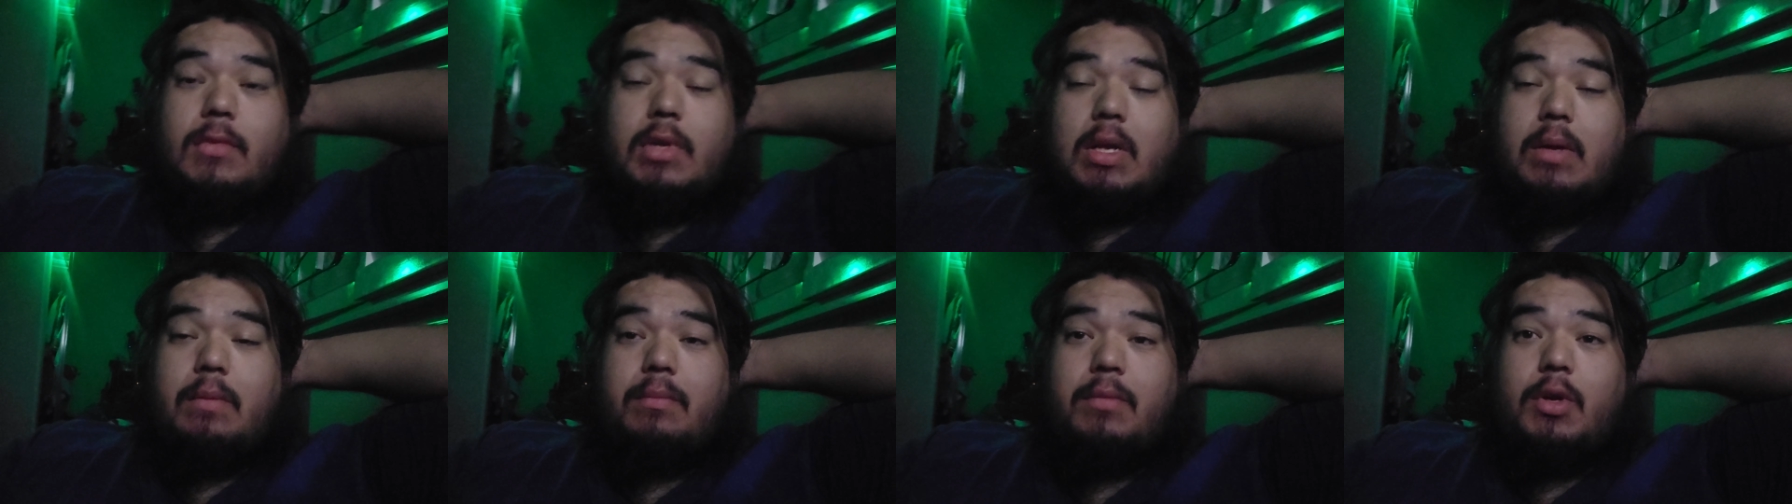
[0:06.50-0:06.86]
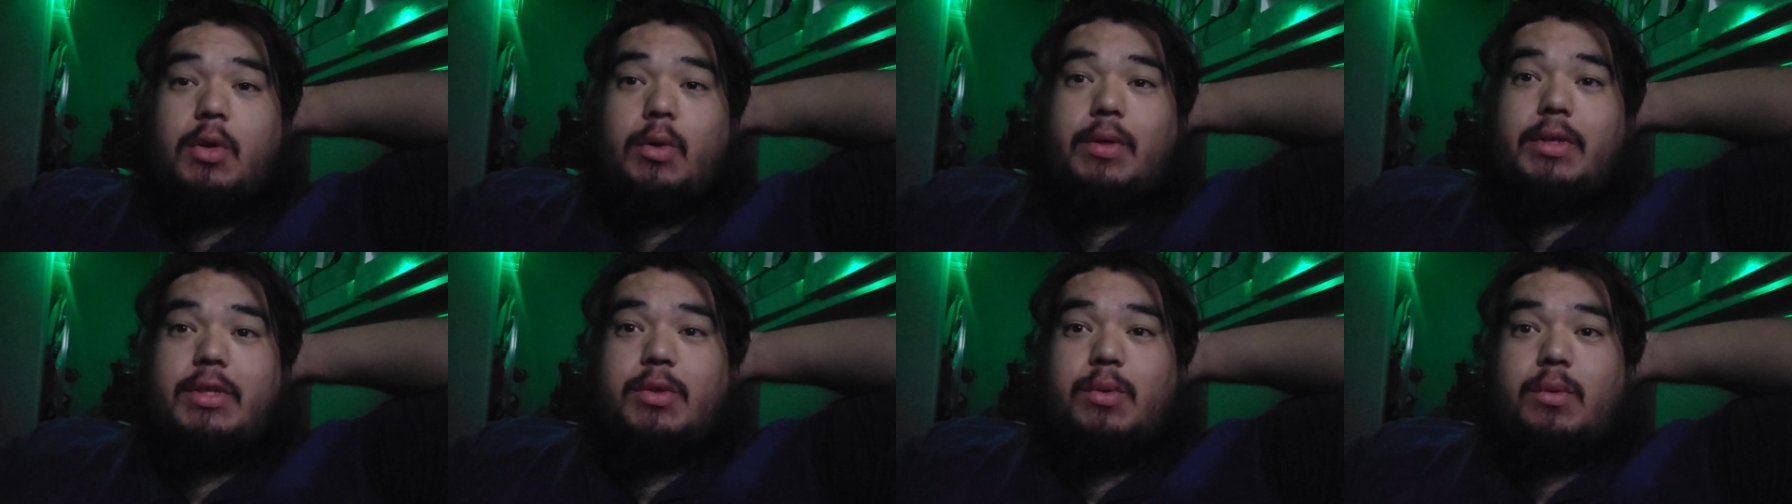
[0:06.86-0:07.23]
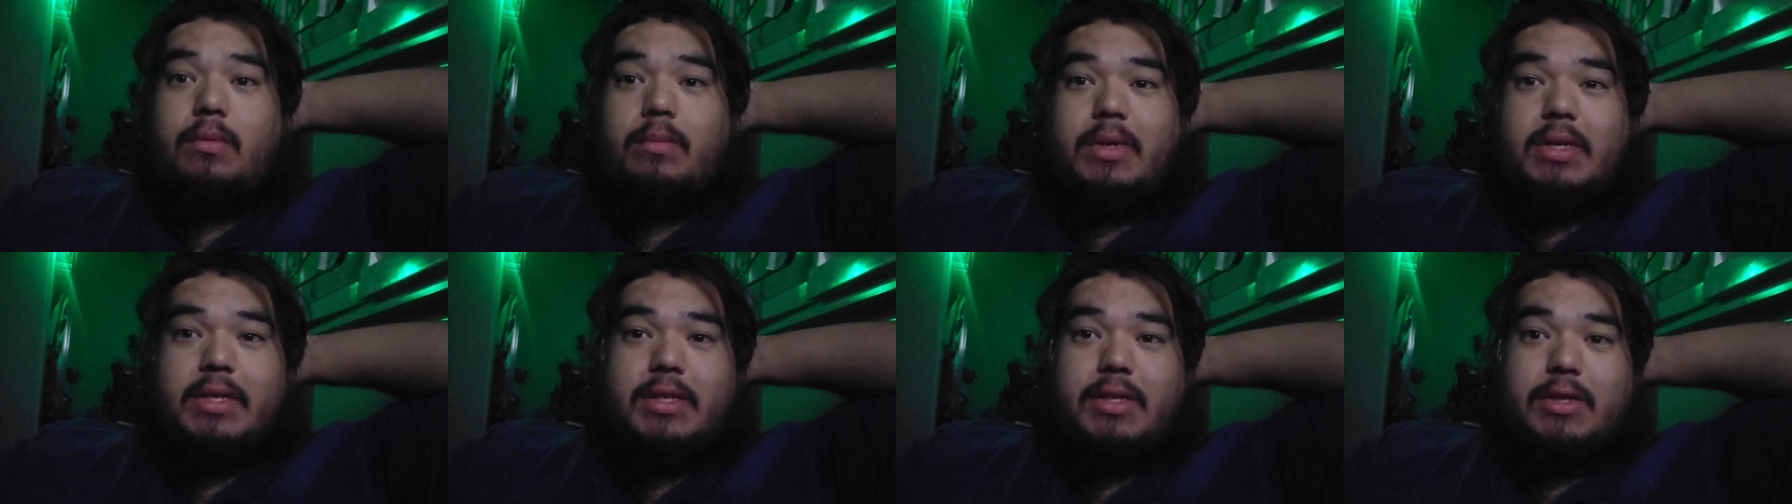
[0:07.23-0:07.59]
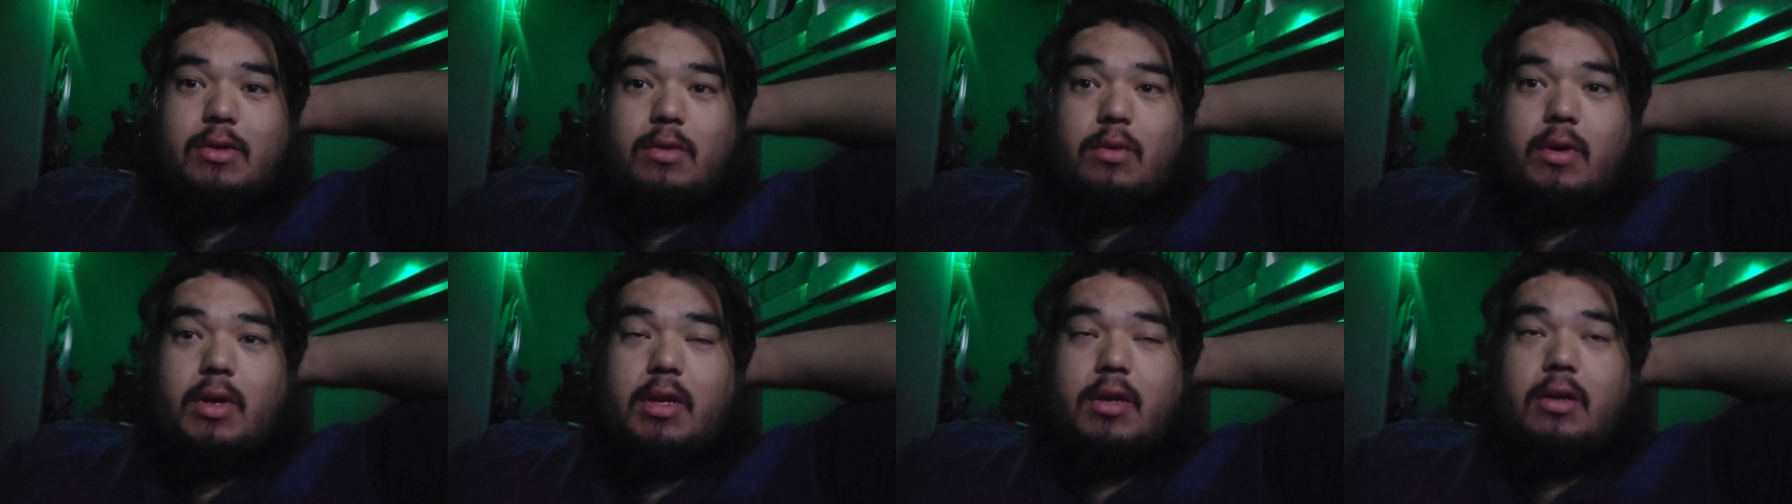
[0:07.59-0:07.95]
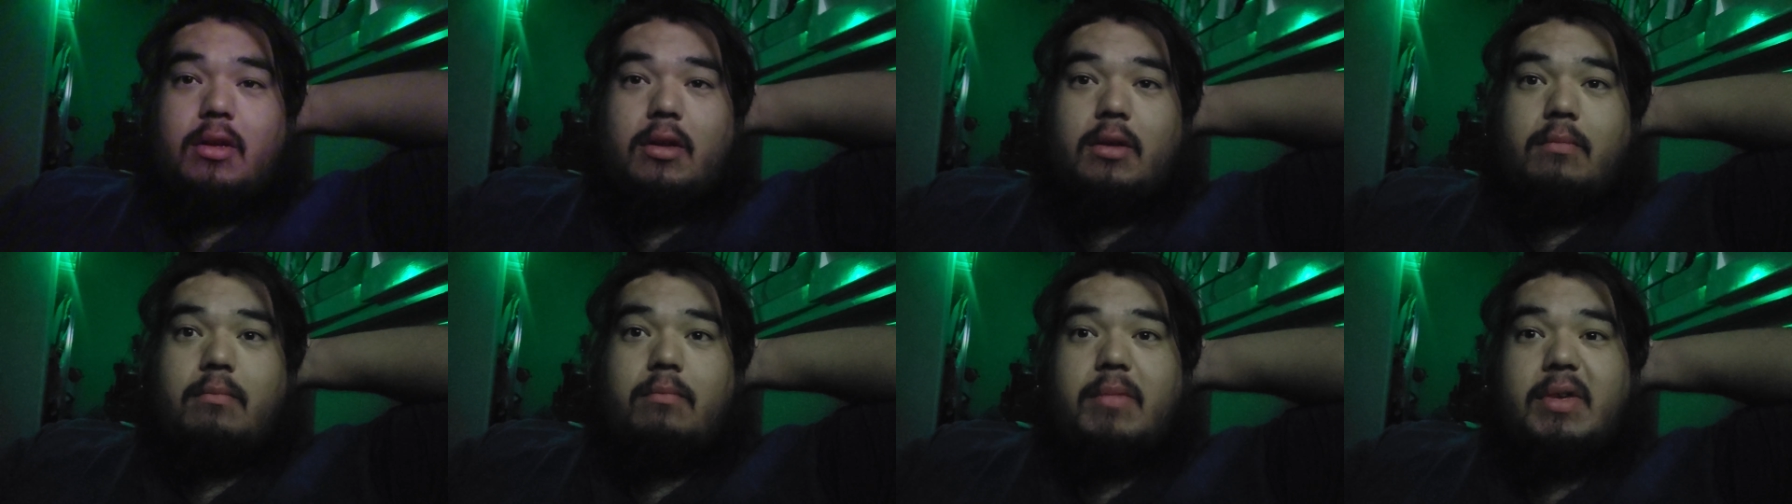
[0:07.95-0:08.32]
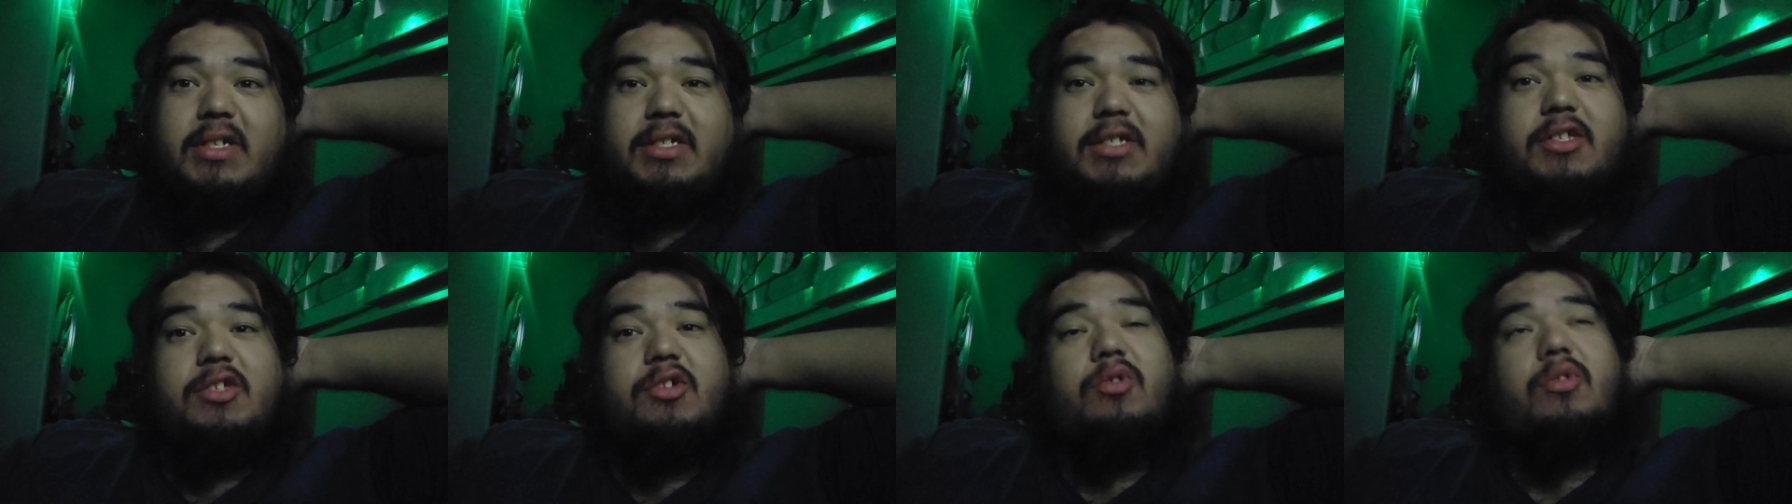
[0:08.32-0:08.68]
I'm going to a Mexico game.
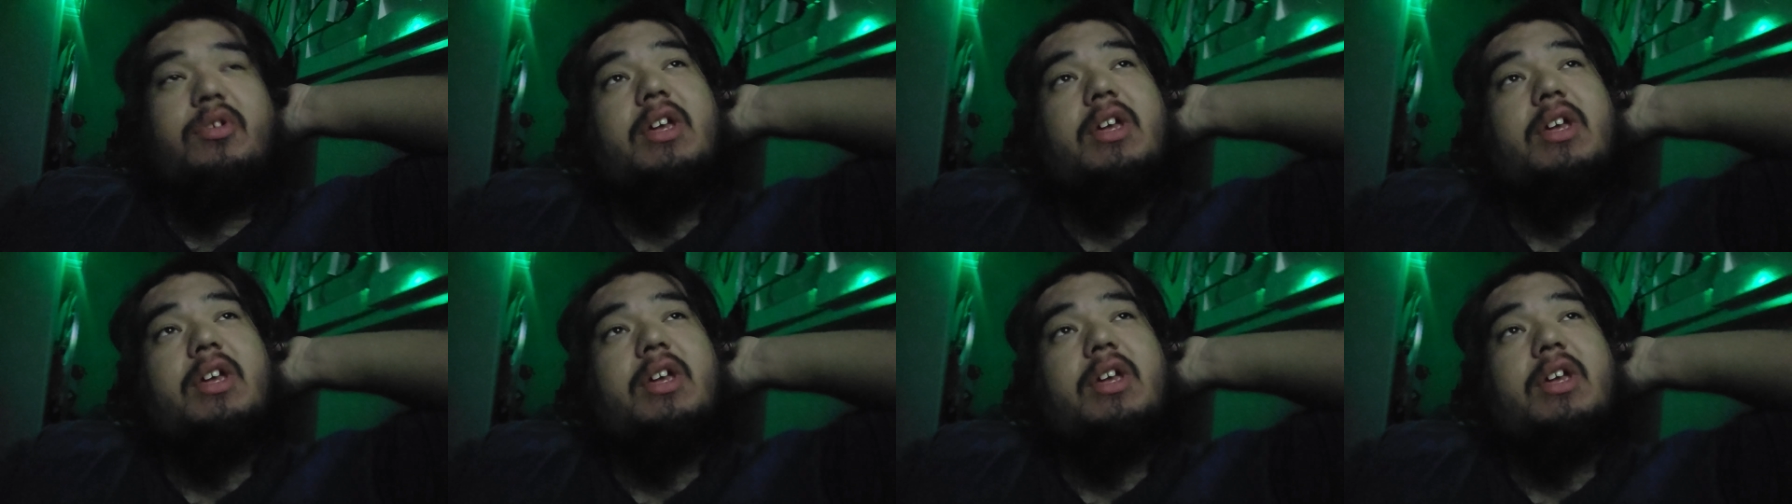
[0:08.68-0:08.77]
Mexico